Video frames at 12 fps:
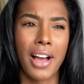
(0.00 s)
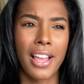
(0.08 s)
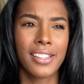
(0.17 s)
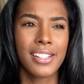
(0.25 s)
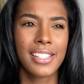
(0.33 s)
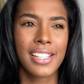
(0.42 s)

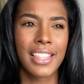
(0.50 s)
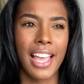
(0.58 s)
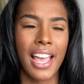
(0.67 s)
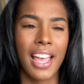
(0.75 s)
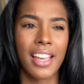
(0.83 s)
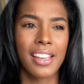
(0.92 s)
looked at
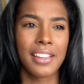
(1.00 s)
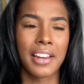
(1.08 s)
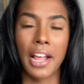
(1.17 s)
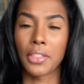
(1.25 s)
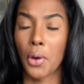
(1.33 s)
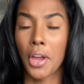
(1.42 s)
that and
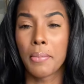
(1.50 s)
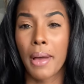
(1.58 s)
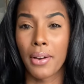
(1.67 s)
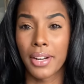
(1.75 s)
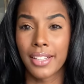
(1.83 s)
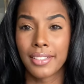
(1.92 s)
I thought
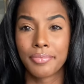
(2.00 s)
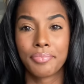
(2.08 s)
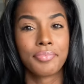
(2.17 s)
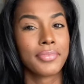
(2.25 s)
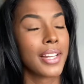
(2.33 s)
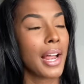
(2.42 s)
about it.
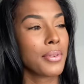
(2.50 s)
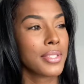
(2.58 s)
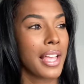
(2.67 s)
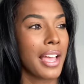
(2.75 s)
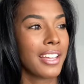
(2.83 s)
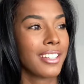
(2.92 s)
And I was
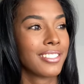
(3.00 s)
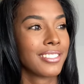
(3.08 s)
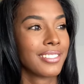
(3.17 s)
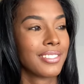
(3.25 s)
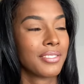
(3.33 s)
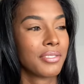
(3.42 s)
like,
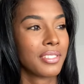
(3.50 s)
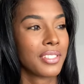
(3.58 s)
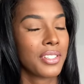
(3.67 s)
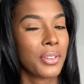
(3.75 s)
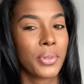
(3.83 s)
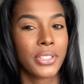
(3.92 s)

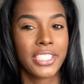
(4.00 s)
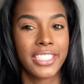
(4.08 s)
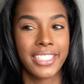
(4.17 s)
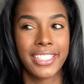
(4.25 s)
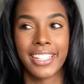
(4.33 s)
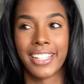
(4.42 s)
well,
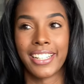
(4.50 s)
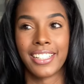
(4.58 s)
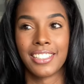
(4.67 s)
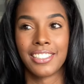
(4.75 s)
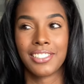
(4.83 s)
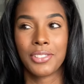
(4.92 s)

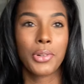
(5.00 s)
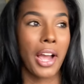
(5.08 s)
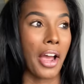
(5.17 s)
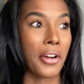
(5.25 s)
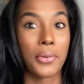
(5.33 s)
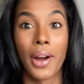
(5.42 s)
shit, you
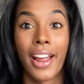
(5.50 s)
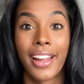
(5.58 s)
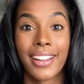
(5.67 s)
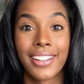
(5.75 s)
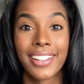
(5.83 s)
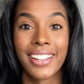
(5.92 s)
kind of right.
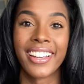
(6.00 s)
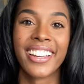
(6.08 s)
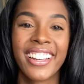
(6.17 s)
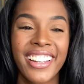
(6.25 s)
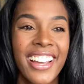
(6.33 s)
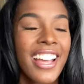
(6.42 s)

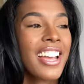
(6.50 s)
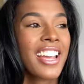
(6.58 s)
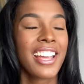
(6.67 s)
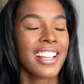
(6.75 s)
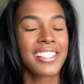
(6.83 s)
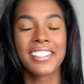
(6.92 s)

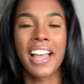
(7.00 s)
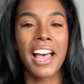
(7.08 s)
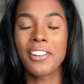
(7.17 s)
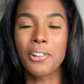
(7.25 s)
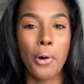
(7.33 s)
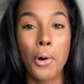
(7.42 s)
It's
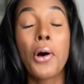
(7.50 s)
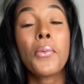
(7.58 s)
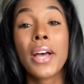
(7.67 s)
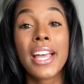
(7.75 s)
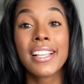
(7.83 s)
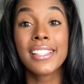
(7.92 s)
not
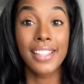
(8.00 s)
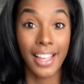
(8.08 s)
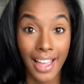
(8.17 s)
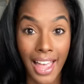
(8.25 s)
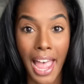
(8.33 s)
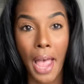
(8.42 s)
always
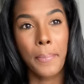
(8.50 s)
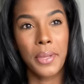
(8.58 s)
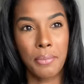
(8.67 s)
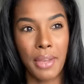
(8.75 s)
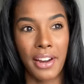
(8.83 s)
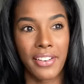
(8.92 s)
a happy
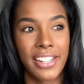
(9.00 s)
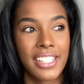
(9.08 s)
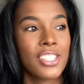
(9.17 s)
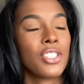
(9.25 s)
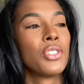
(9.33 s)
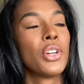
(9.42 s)

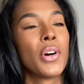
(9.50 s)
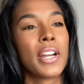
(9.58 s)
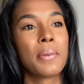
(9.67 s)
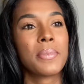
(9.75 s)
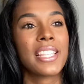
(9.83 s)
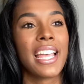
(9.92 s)
marriage. You know what
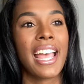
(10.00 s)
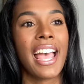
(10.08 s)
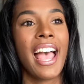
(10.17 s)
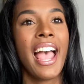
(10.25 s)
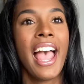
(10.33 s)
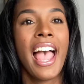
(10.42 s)
I'm
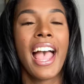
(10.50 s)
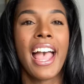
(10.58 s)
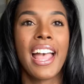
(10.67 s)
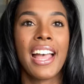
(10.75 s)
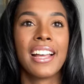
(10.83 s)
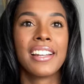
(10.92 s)
saying?
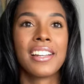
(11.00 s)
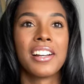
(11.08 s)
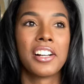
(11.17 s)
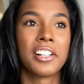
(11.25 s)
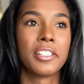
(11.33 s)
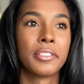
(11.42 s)
And
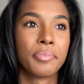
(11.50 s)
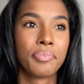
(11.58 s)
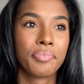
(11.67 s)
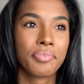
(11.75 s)
so